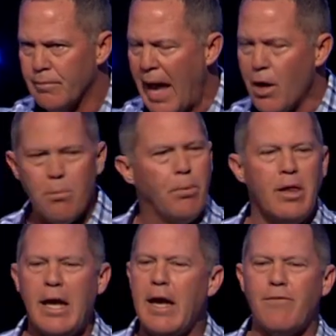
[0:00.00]
I don't
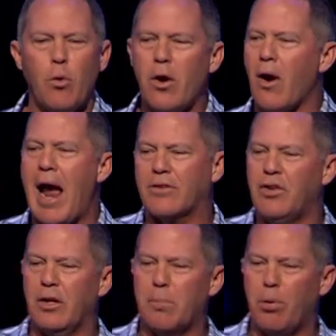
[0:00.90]
believe that we're
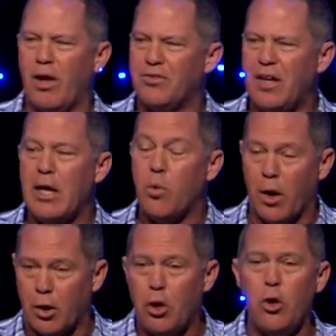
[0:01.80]
accidentally placed
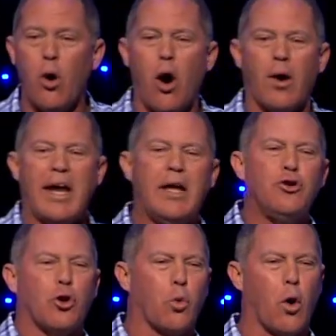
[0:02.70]
anywhere. You are
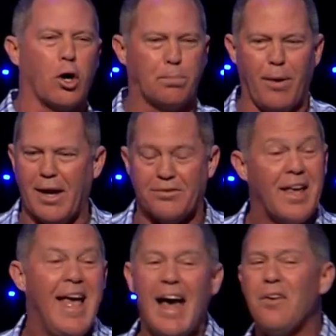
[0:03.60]
in your
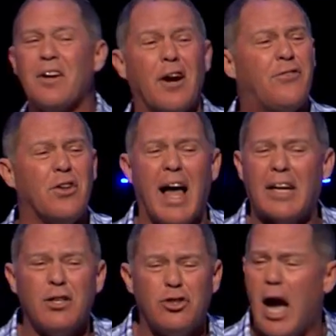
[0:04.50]
workplace. I don't care if you
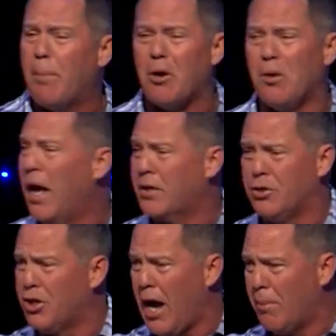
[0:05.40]
like your job or don't like
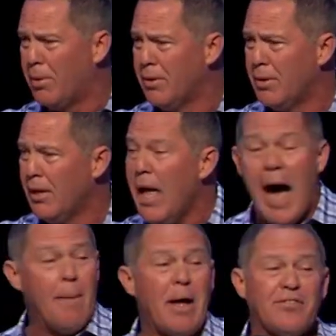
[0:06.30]
your job.
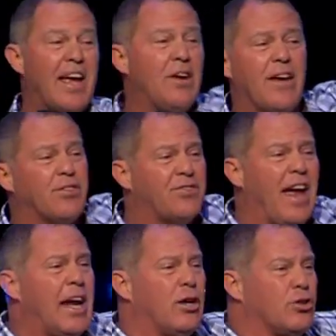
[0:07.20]
I'm not saying you have to
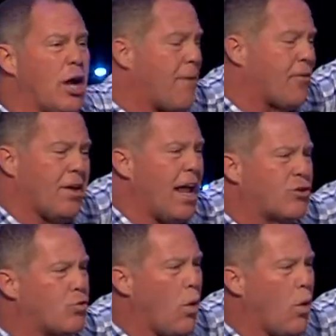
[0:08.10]
stay in your job for the next